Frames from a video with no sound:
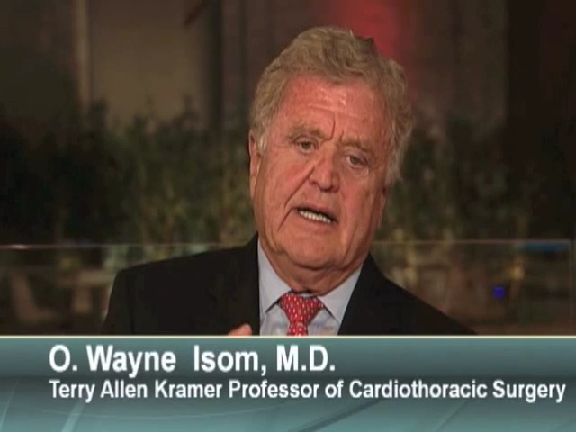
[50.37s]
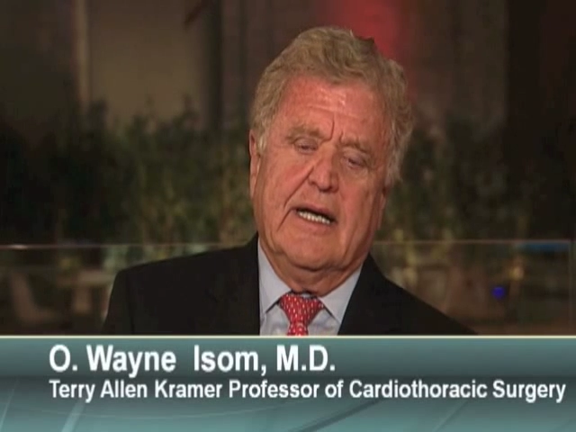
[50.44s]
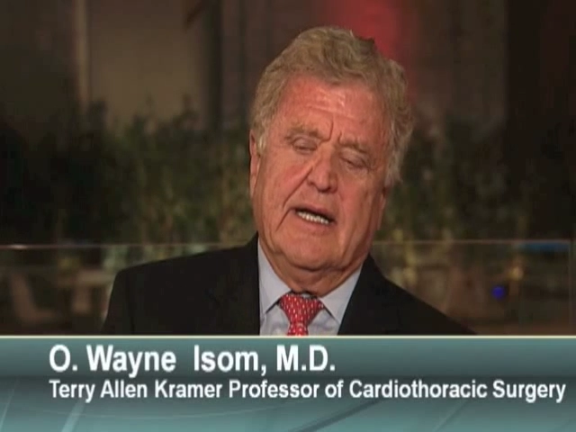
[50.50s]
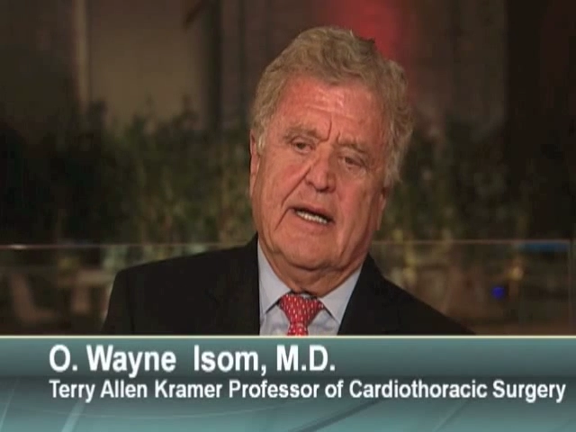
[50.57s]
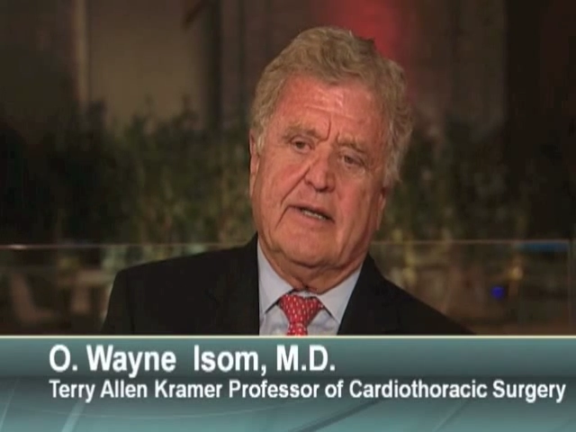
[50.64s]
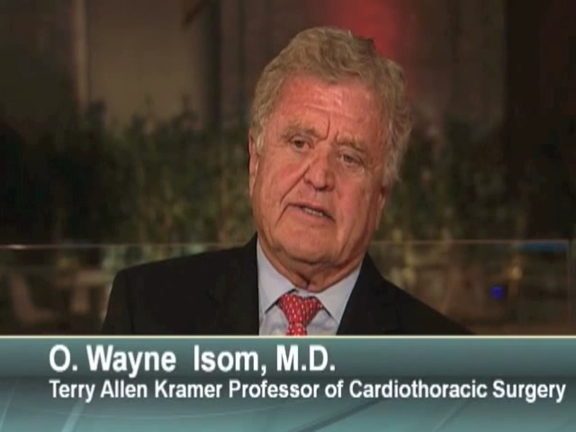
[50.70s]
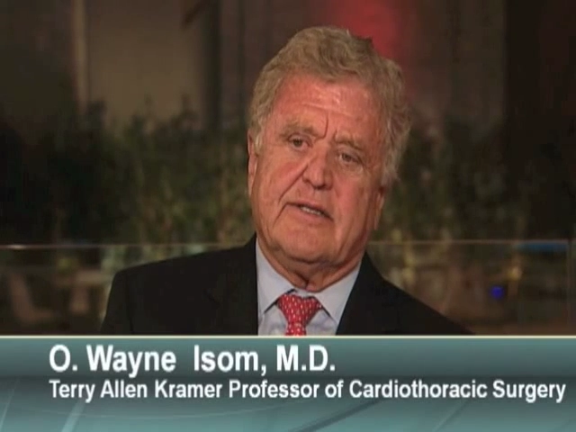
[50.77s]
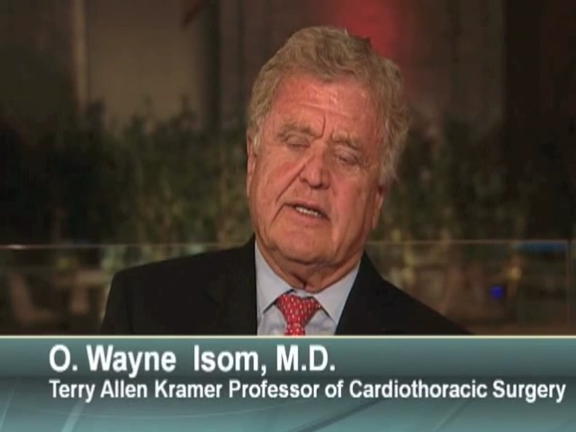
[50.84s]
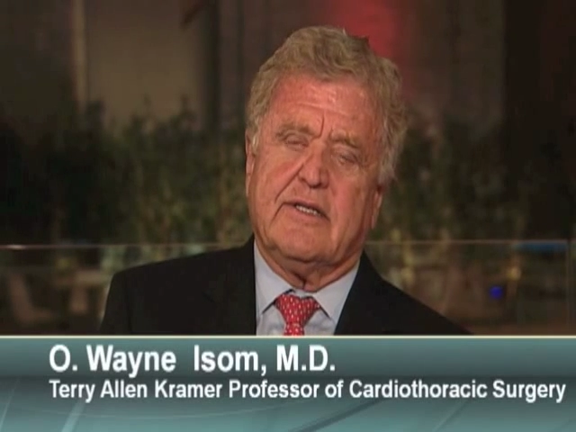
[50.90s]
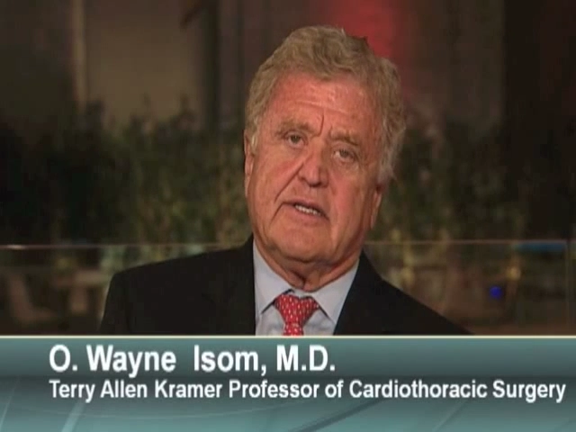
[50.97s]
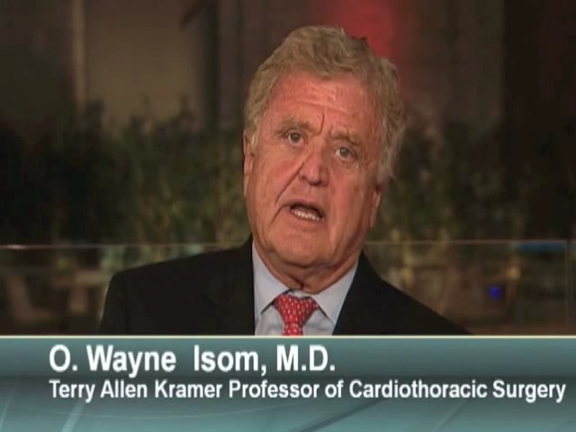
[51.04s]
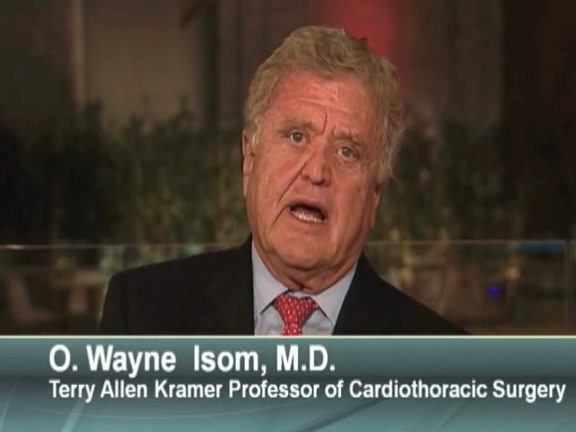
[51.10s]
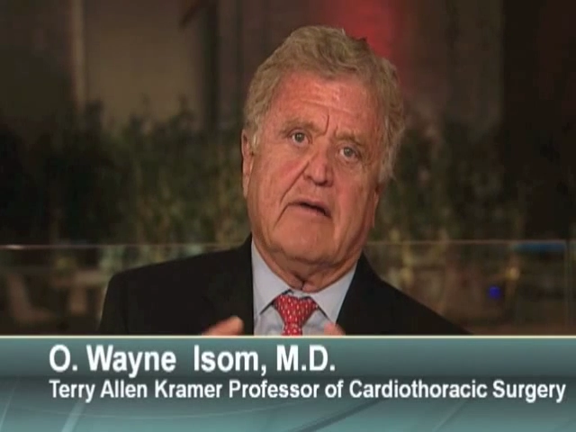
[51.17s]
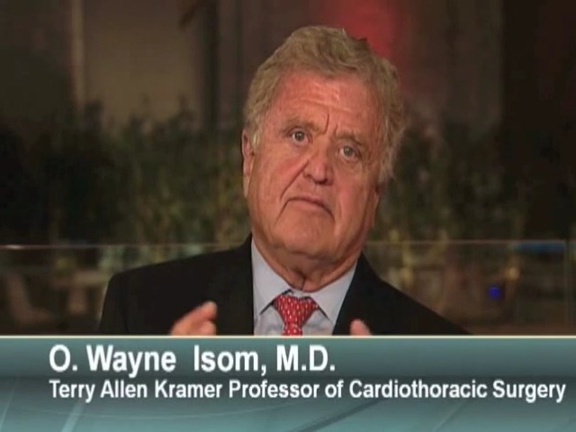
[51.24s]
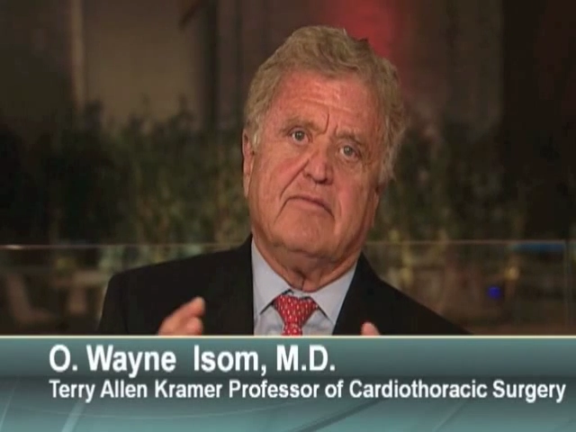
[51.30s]
And it's, it's
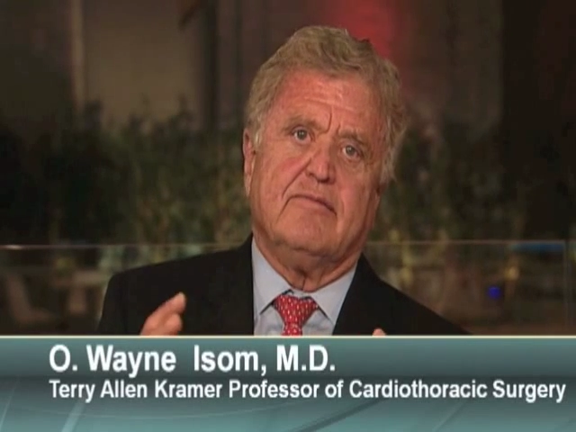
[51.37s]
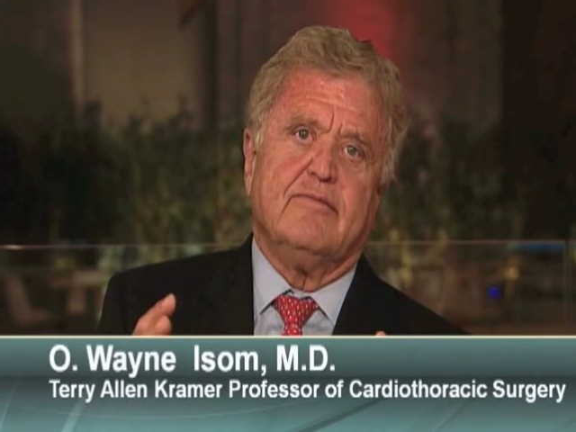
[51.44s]
like